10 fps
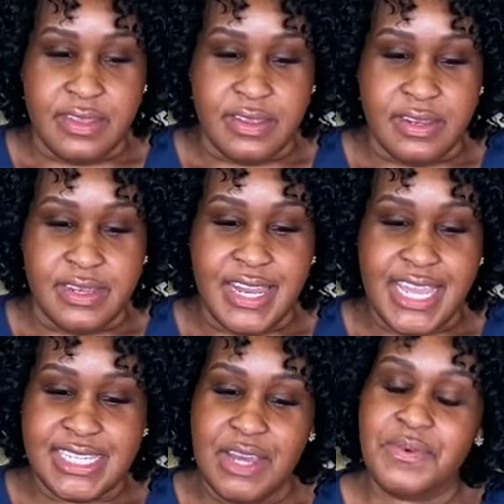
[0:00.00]

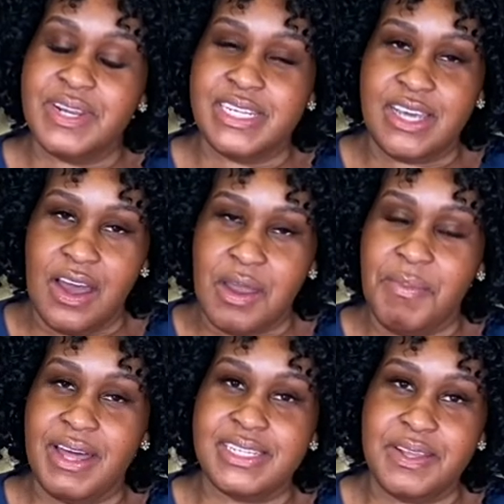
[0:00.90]
Next, I want to talk
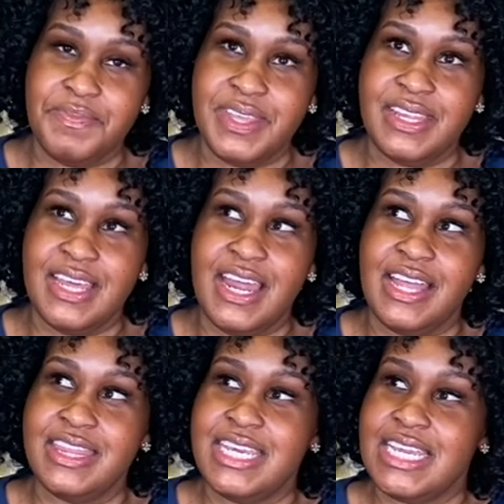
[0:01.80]
about something that I
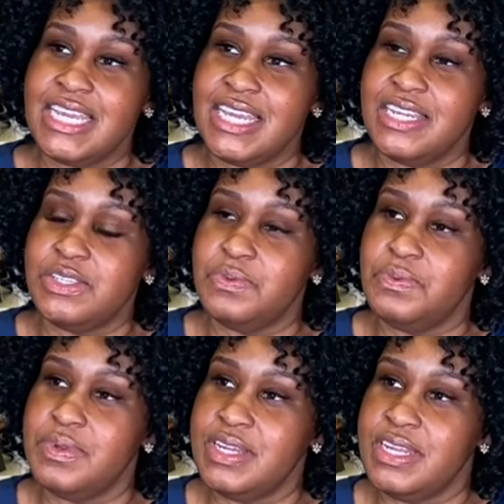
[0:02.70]
think is
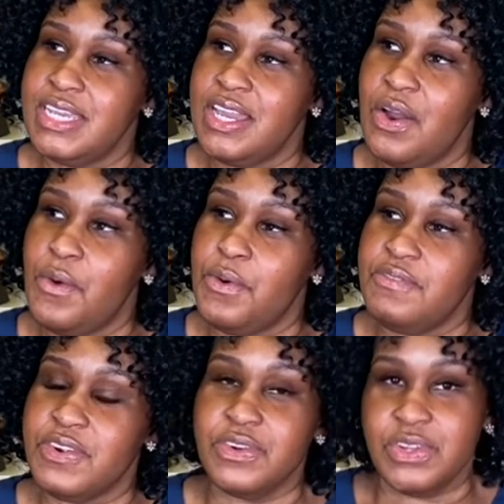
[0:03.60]
really
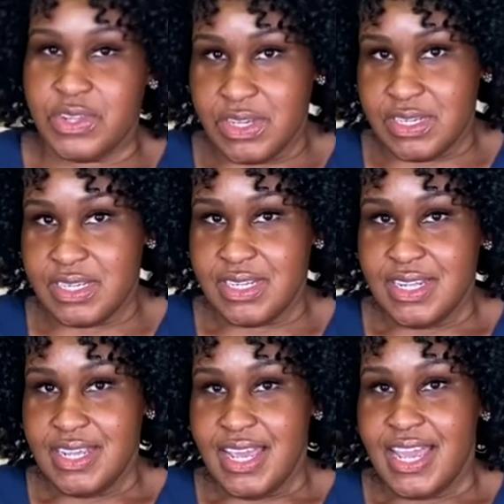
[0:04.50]
overlooked,
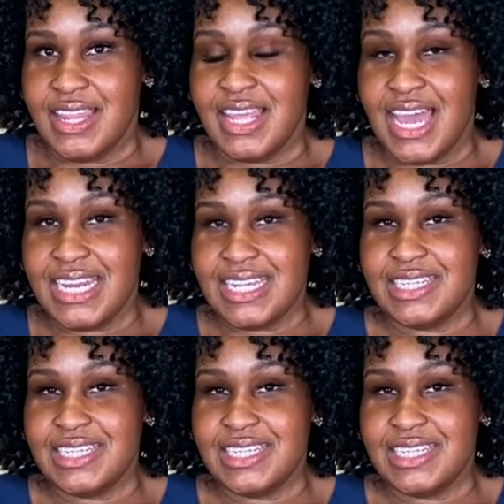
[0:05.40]
and that is